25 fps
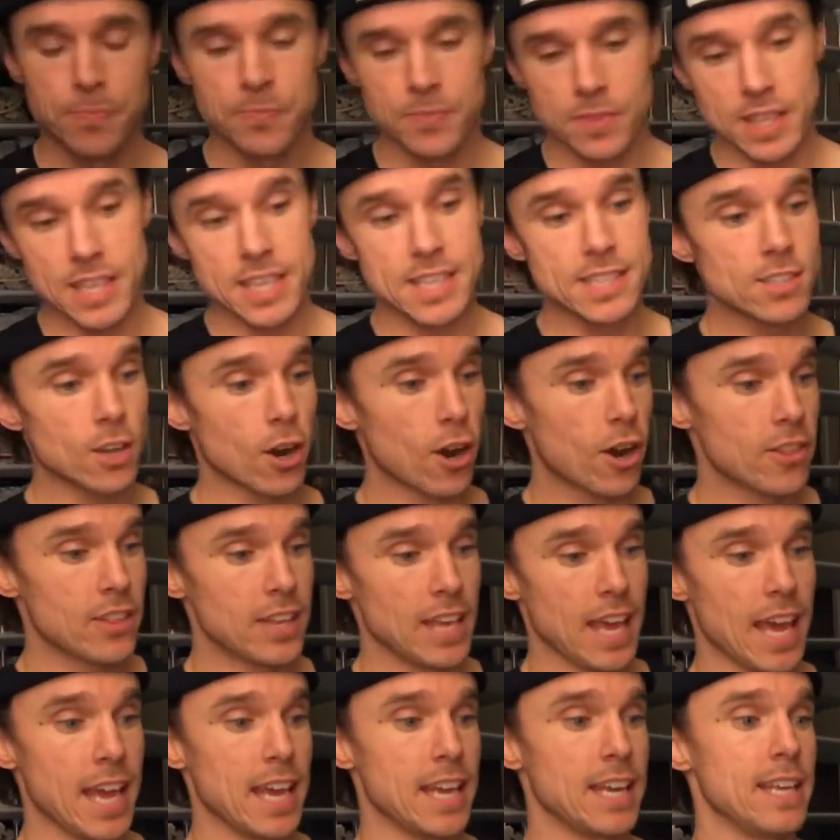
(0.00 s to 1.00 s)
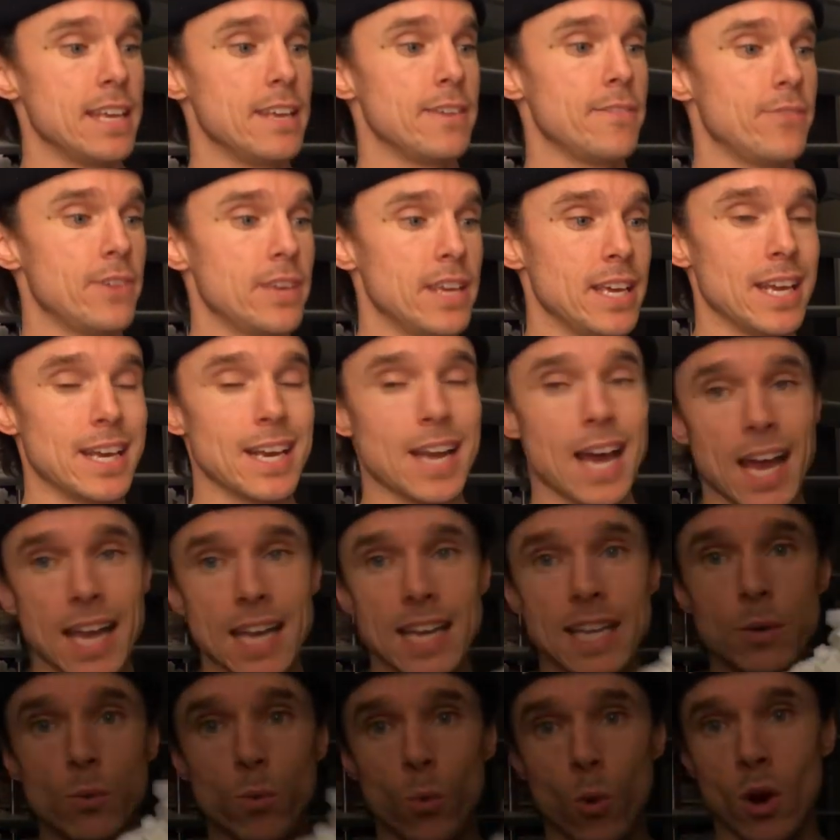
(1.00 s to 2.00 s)
These are the ADV
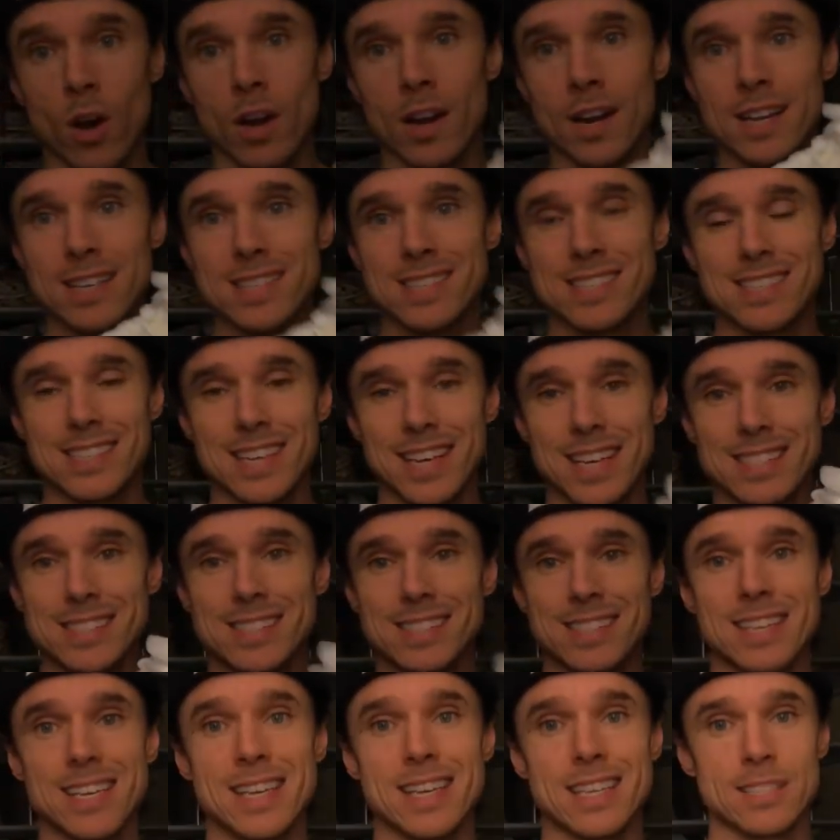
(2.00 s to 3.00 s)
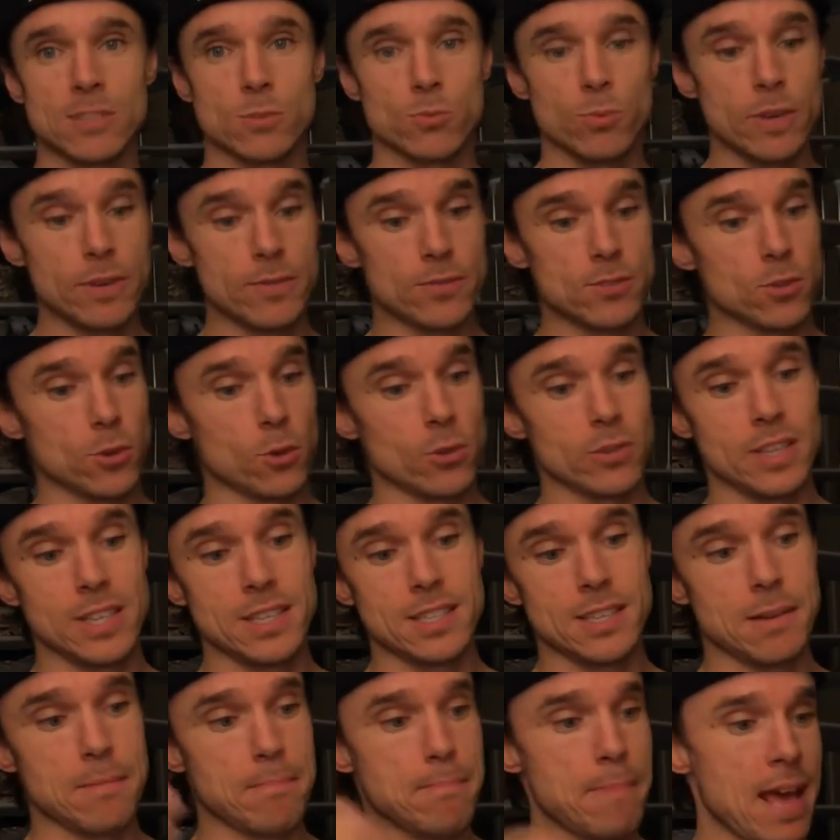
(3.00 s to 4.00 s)
9116s. We've sold
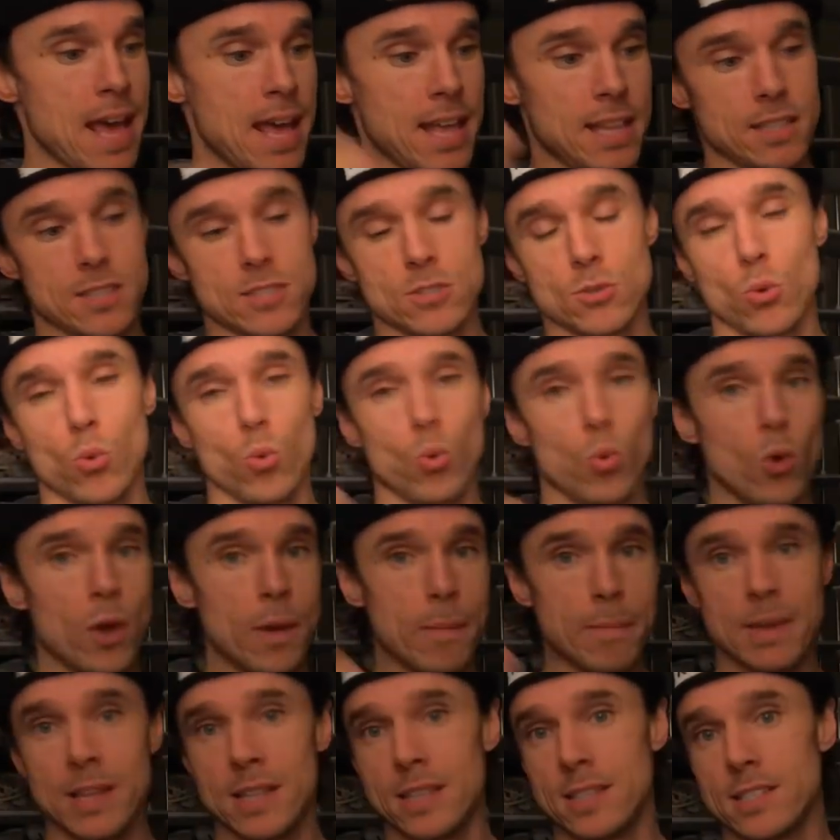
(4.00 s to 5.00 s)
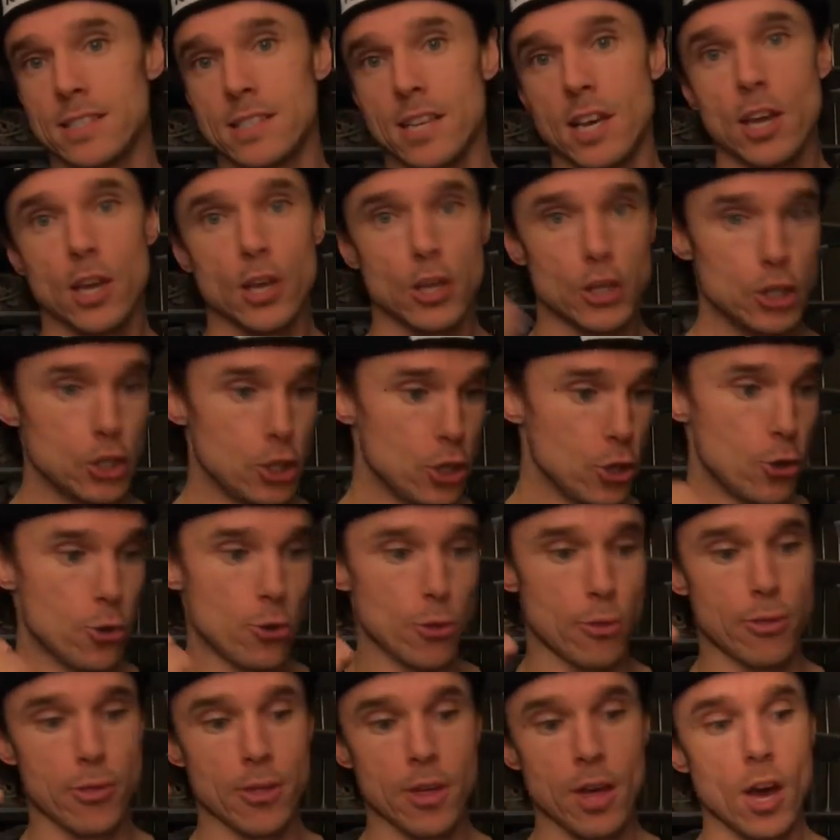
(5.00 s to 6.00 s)
these in men's, women's,
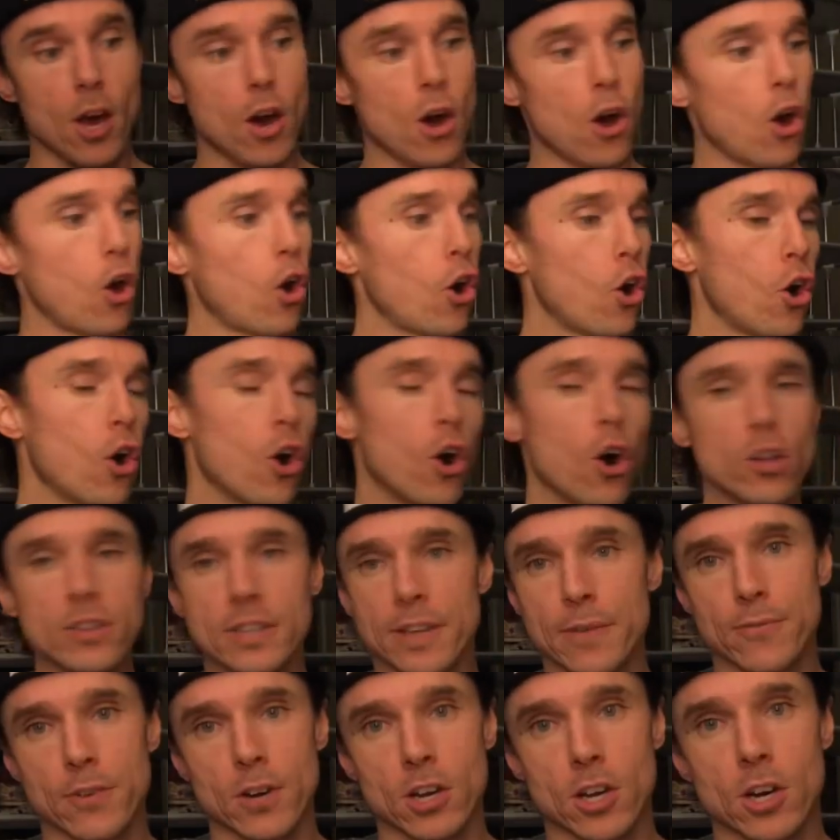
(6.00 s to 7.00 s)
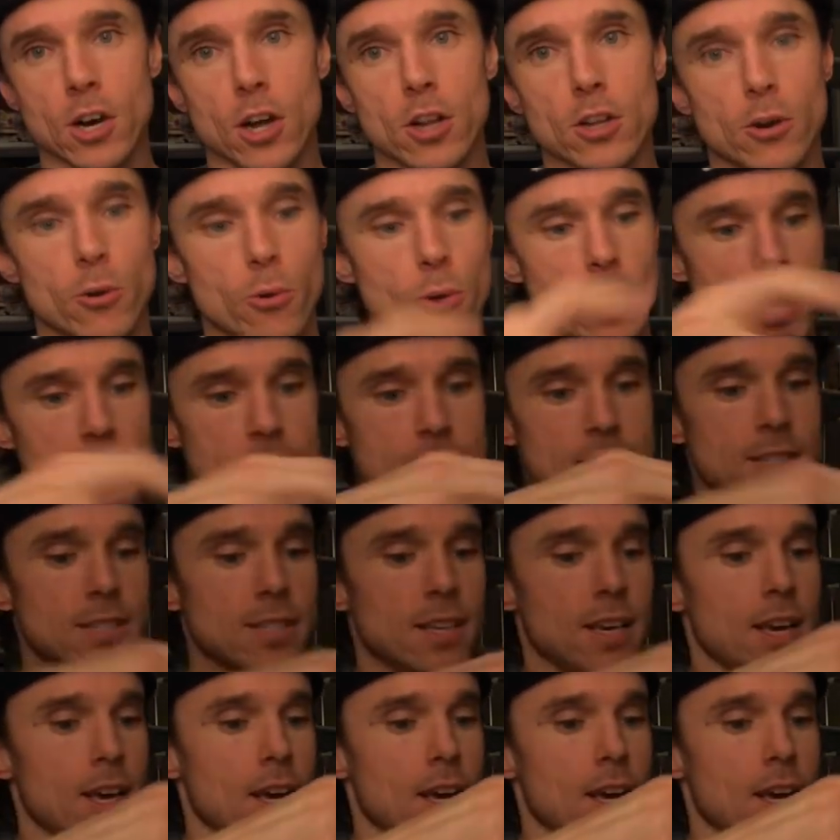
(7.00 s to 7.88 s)
youth, all different colorways.